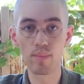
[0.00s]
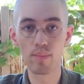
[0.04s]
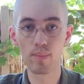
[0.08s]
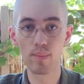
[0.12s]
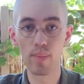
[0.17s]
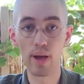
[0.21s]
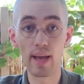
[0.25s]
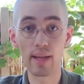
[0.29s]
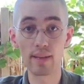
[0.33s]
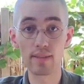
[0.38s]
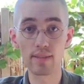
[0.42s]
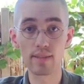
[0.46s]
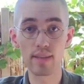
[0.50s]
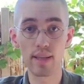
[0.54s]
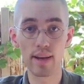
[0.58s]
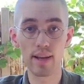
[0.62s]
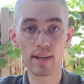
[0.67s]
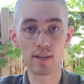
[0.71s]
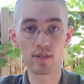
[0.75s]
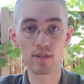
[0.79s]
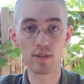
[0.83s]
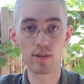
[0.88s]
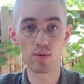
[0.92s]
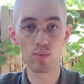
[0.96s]
mags that
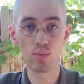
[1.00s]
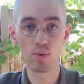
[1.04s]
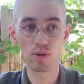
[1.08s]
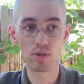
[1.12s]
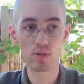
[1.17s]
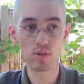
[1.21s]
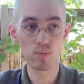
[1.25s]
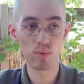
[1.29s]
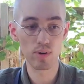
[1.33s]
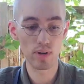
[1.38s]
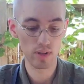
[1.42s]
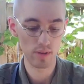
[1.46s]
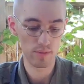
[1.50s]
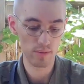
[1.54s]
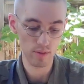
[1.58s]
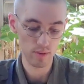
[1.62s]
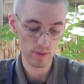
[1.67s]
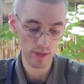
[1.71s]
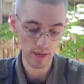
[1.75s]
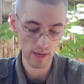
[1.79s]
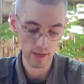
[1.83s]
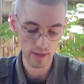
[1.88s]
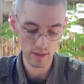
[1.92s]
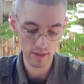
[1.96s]
actually works well if you
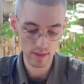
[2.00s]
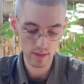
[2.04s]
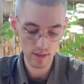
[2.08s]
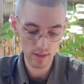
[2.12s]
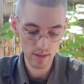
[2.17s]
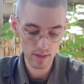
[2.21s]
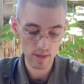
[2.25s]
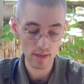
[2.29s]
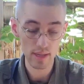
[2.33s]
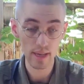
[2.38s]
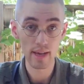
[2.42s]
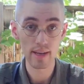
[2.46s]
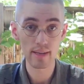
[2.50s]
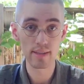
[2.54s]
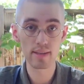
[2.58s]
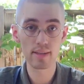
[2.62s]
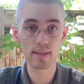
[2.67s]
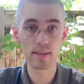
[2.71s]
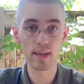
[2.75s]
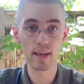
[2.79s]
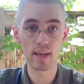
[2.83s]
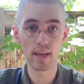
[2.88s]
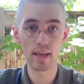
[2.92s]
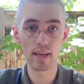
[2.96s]
can't get
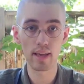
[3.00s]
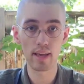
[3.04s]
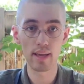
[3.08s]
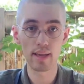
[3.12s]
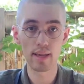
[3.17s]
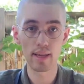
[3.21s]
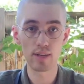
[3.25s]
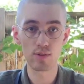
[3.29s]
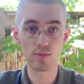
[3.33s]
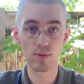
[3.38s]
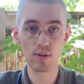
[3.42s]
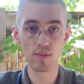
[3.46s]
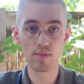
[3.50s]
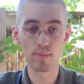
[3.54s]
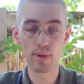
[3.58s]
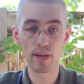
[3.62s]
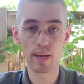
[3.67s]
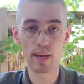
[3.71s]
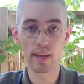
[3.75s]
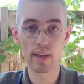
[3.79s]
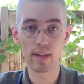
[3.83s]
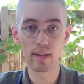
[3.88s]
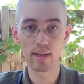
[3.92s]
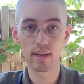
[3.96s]
a AK-12
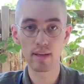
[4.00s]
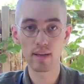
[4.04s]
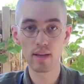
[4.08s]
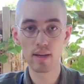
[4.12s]
mag,